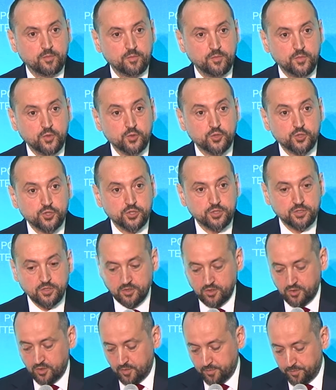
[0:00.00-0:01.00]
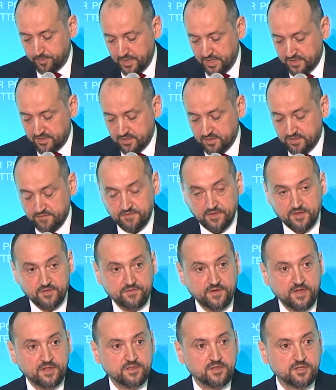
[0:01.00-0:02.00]
mutual competitive
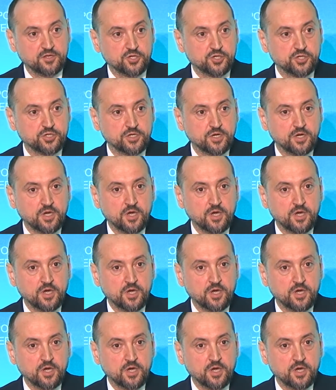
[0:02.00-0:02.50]
advantage